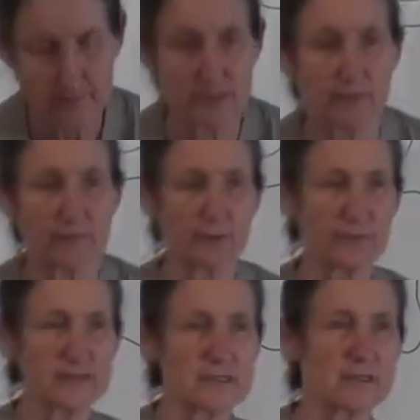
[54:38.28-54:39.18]
So if you're
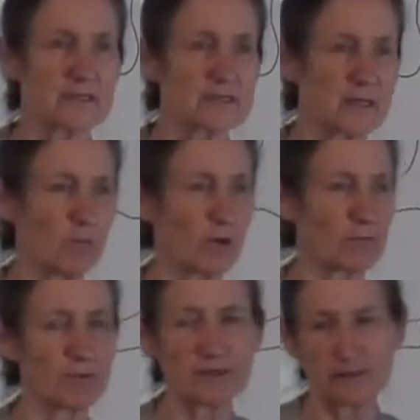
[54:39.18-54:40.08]
visiting
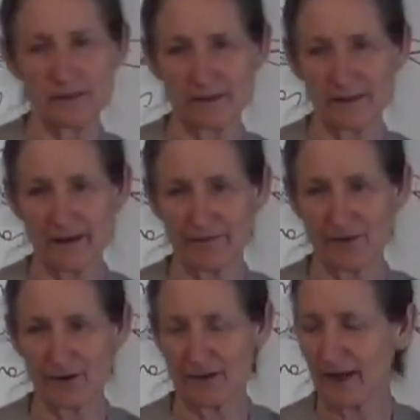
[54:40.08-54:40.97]
someone with it and they
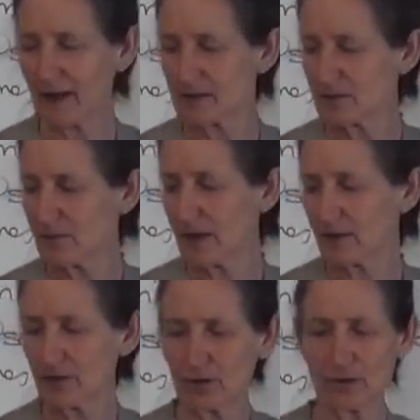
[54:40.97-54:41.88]
find it hard to
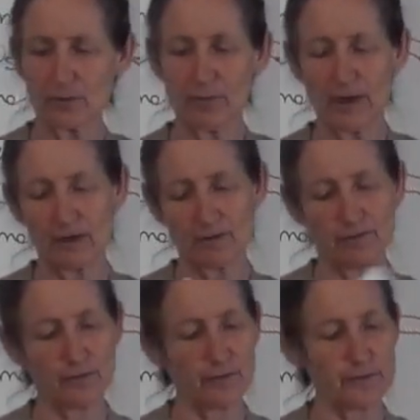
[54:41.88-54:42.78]
make it, you can make it
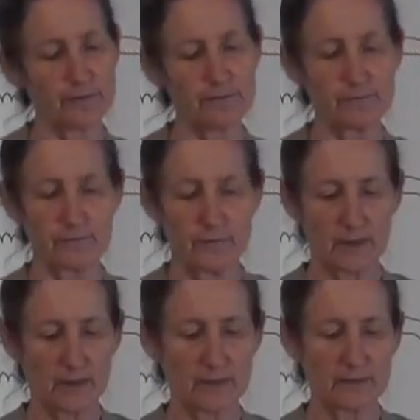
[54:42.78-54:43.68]
for them
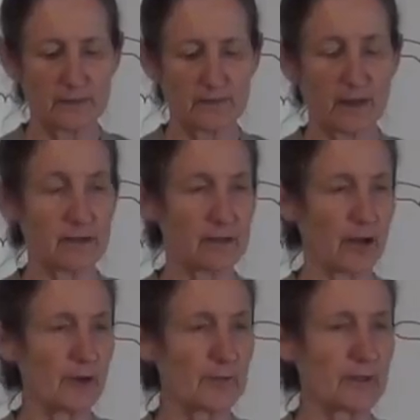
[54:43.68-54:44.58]
and then they can
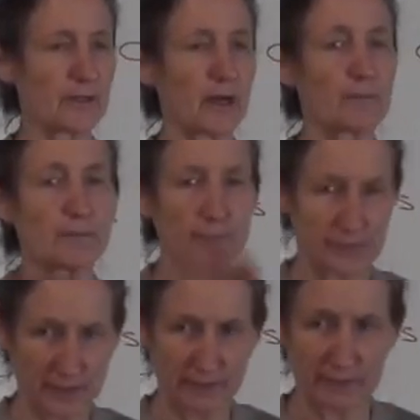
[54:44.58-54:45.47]
open it up and
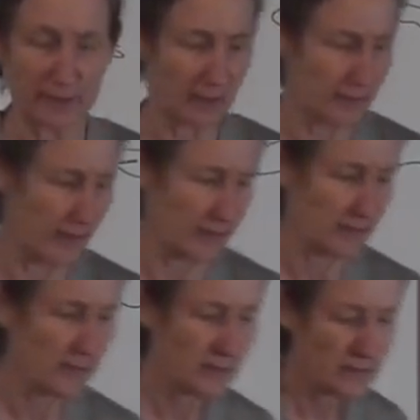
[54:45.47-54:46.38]
put their foot on that.
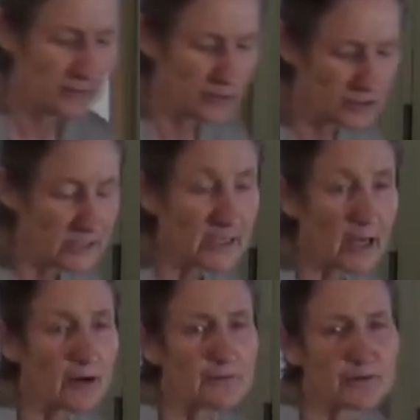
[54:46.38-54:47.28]
Usually
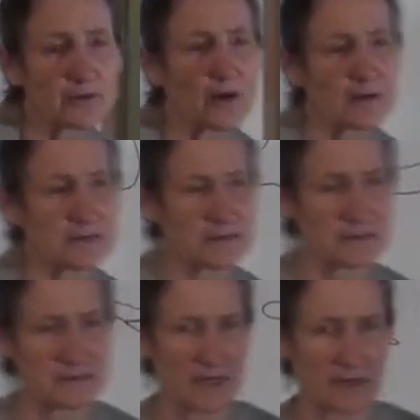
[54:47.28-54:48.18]
overnight
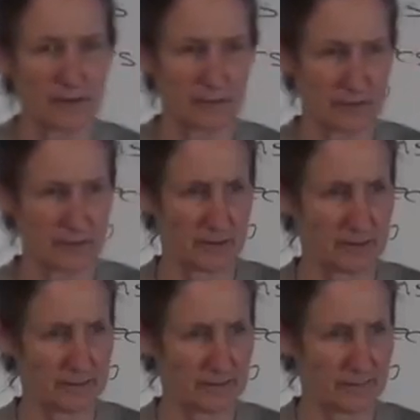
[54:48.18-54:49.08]
is how you would do
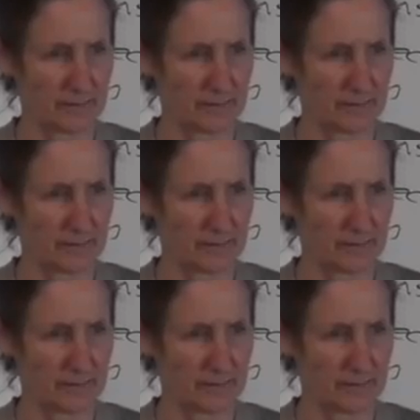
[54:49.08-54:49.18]
it.